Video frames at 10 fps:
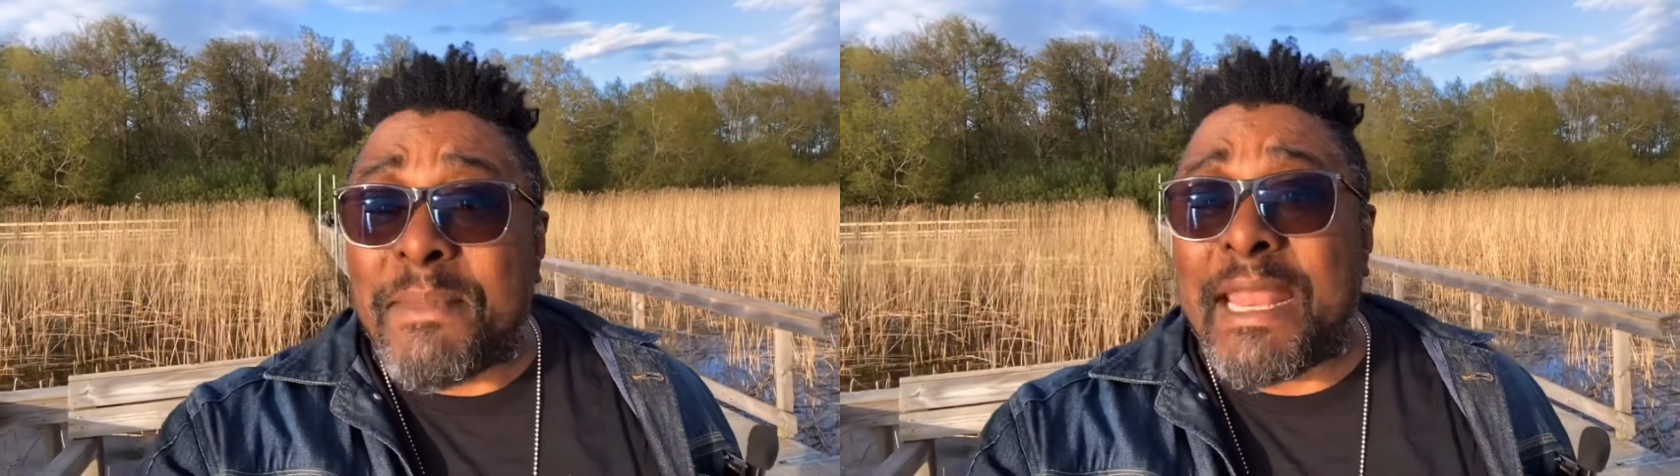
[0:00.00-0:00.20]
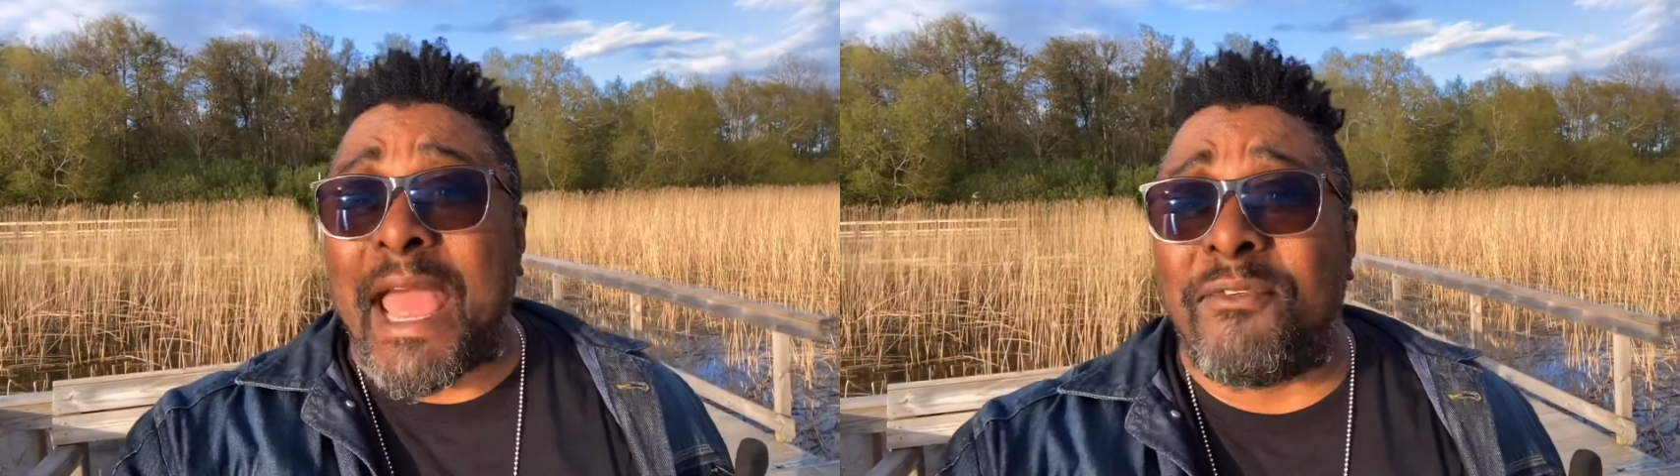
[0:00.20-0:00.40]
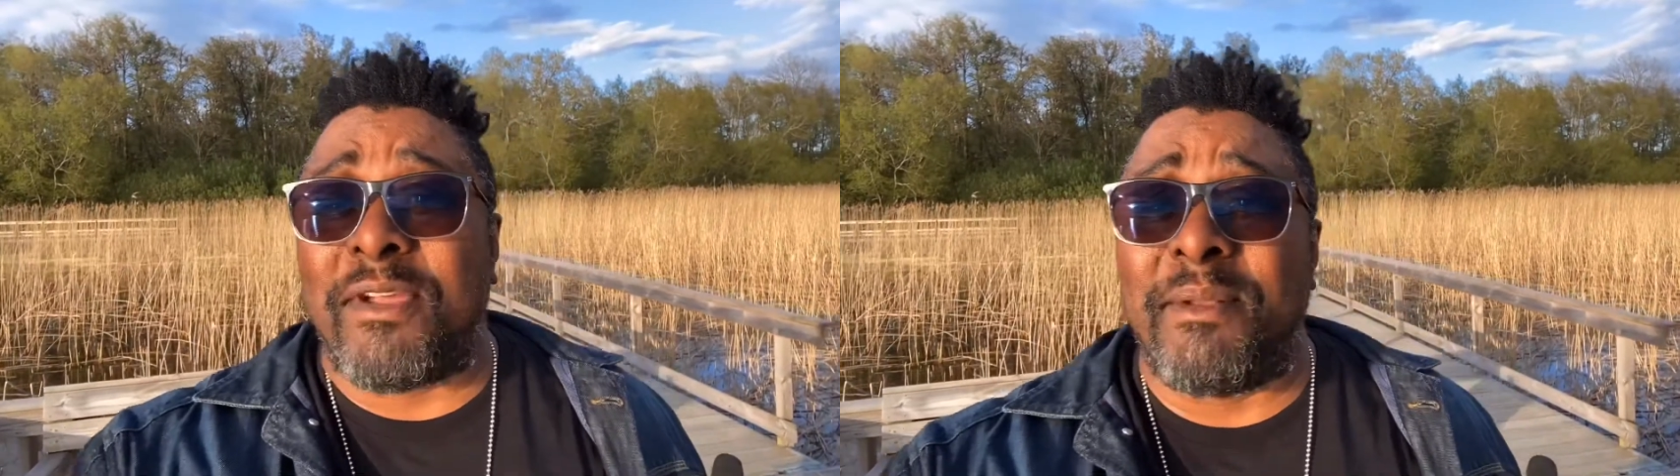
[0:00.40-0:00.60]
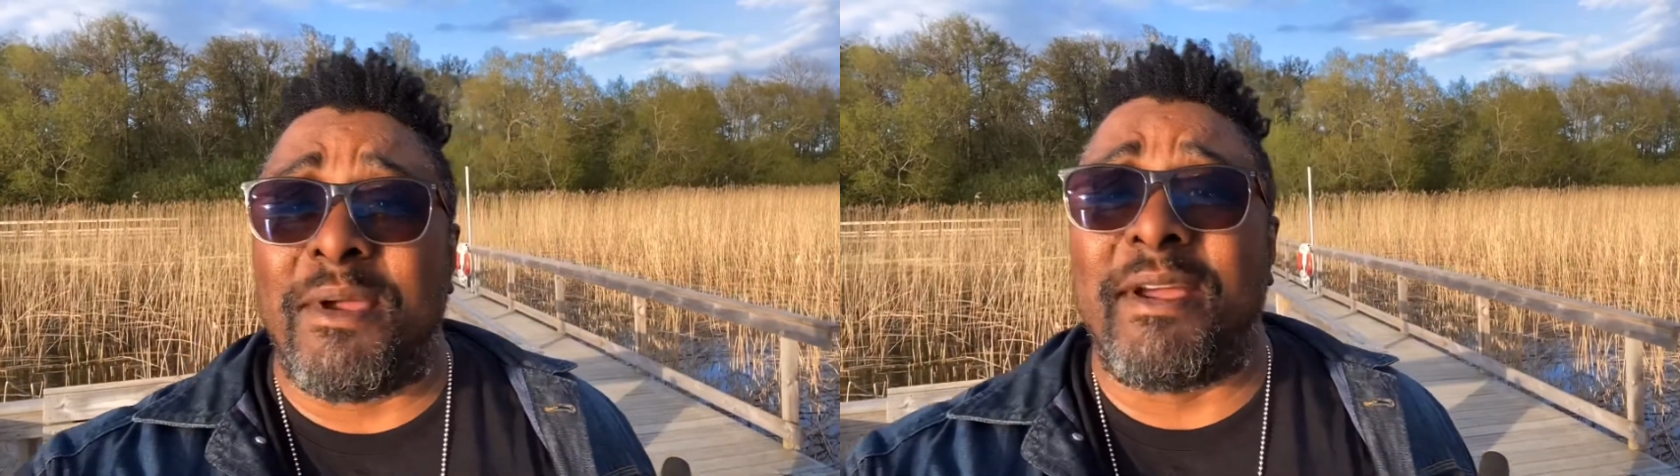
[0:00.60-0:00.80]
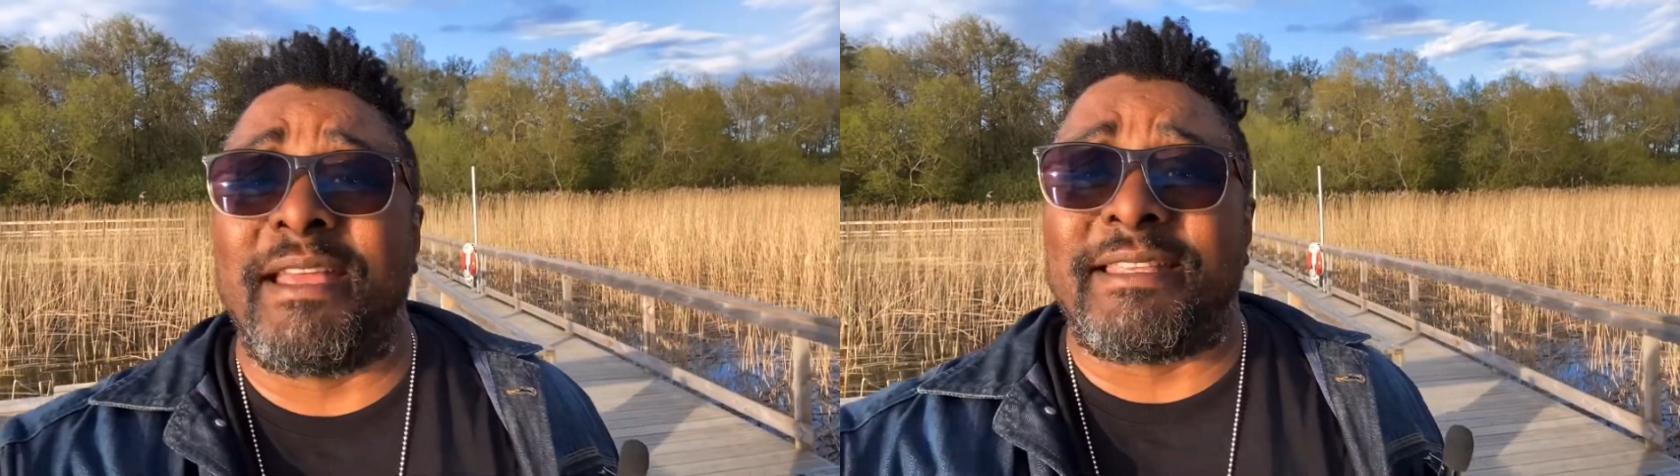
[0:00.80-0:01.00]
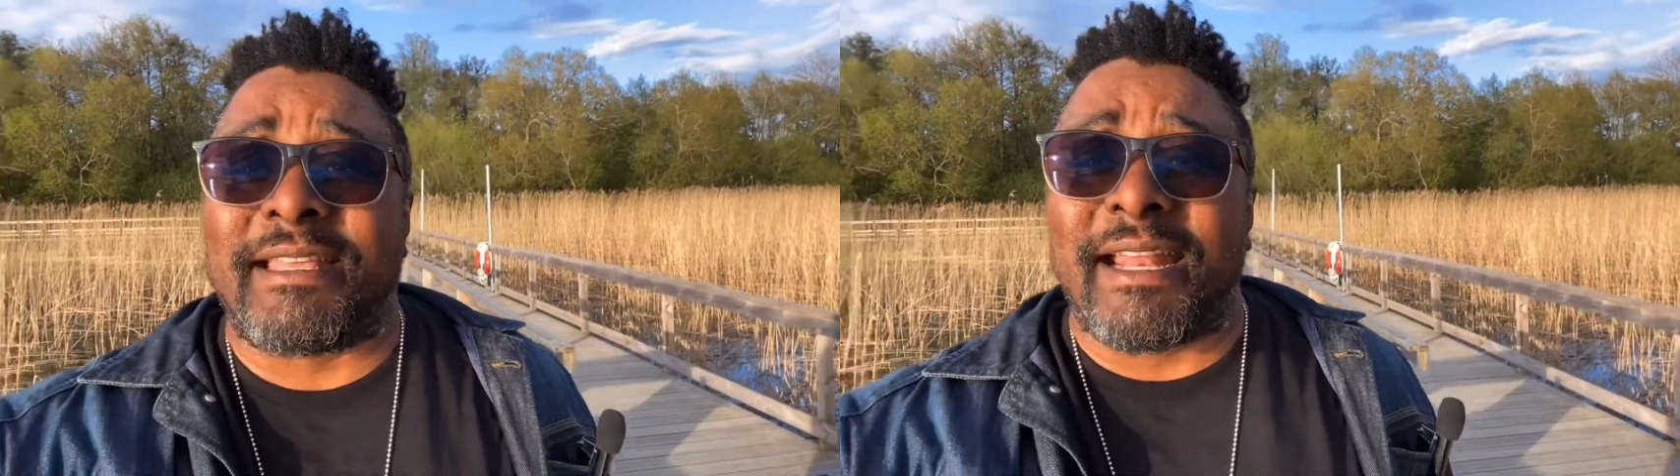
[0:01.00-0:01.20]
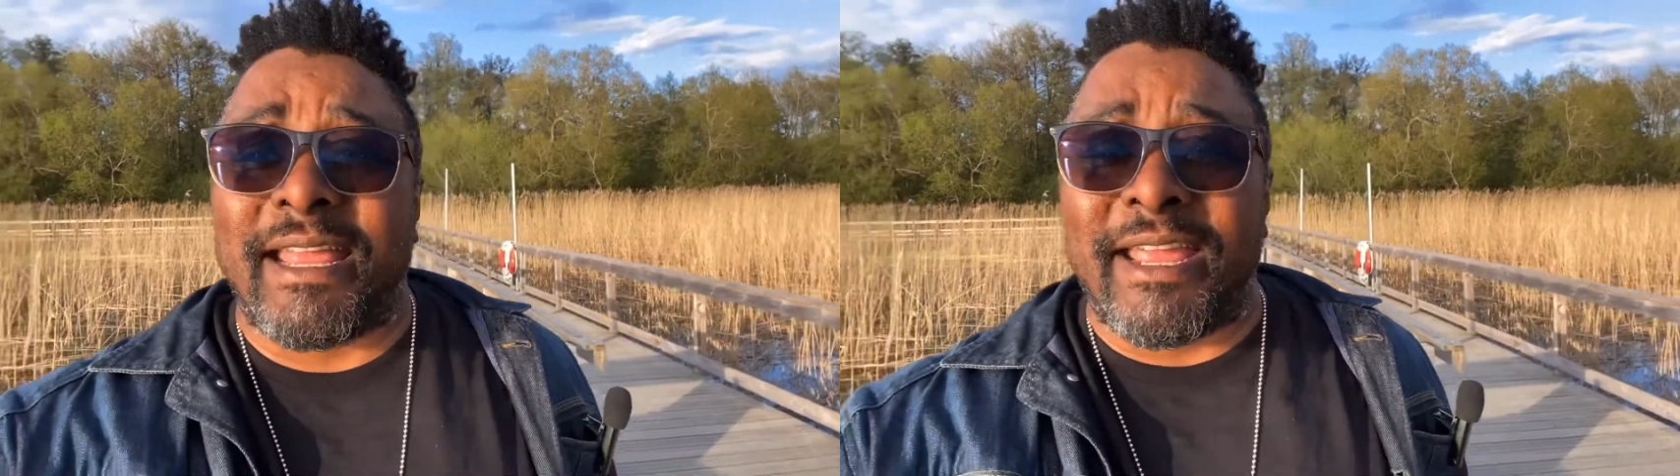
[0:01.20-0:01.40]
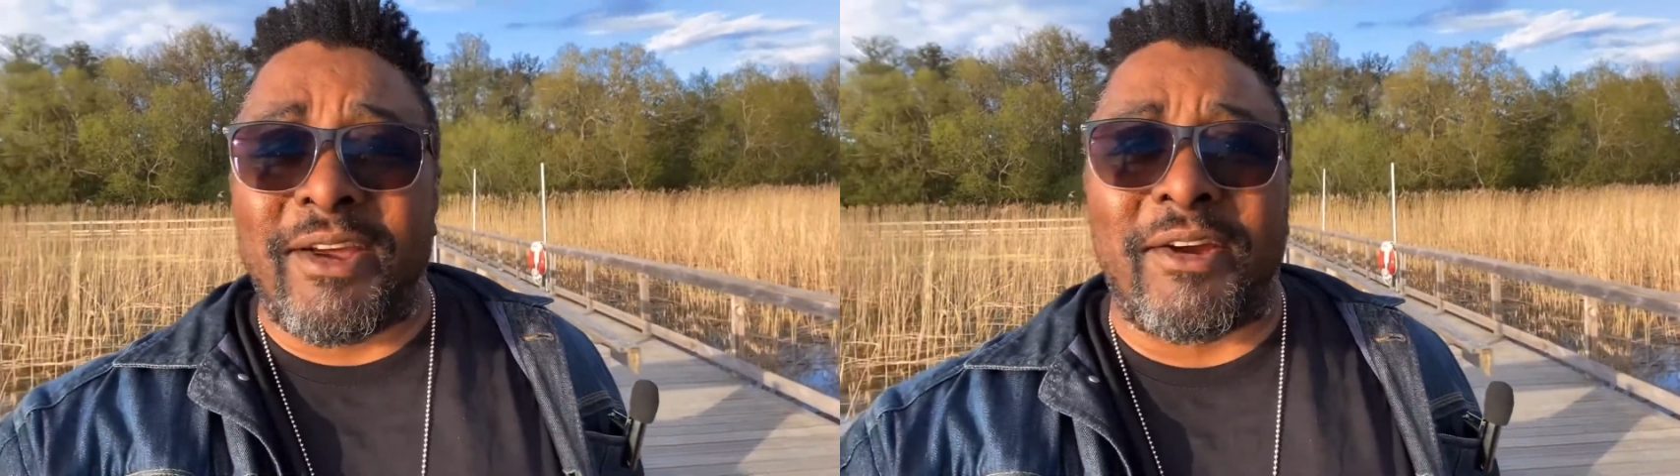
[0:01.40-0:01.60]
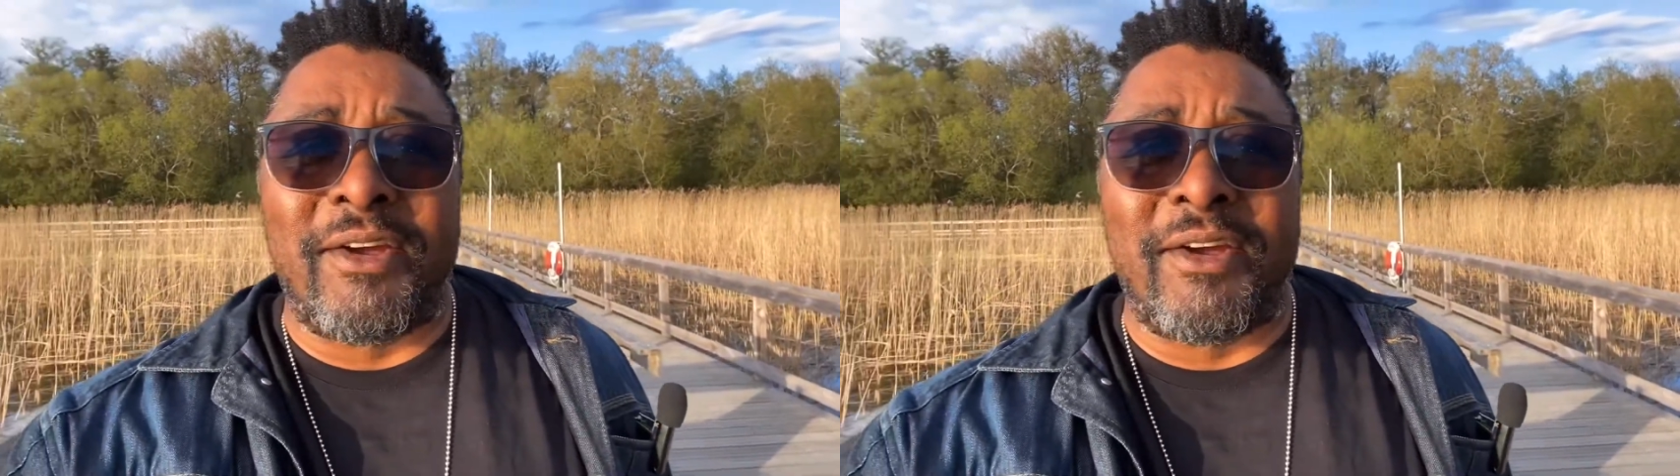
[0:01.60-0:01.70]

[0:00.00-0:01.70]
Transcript: African Americans that I hear.